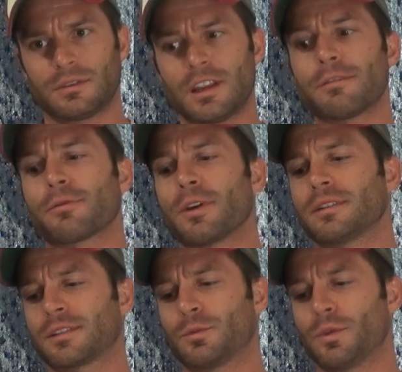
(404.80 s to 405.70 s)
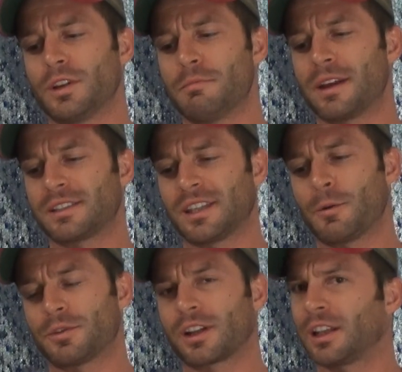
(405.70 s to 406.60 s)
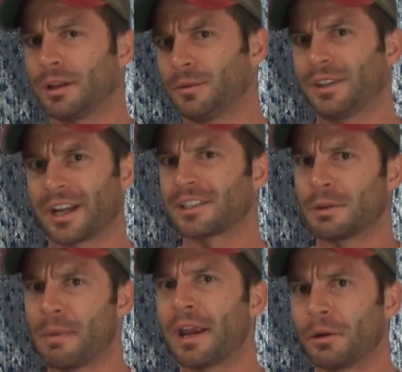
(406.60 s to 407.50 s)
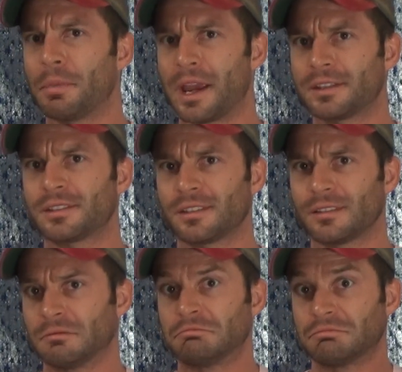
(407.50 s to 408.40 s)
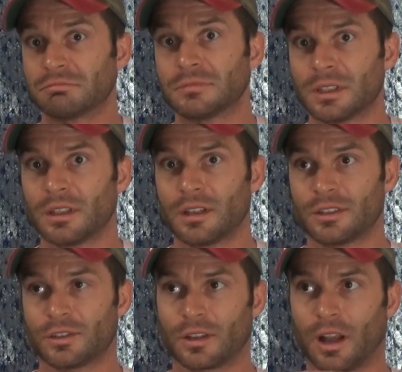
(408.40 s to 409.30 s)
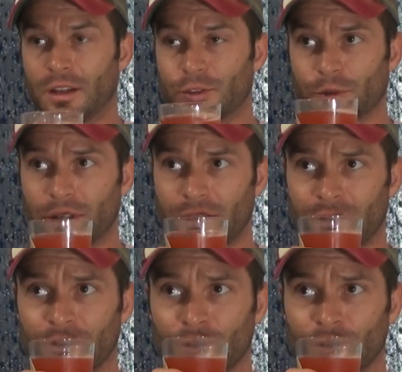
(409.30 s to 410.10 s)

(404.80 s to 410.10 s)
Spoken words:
different when you're mixing it with like a tomato based drink.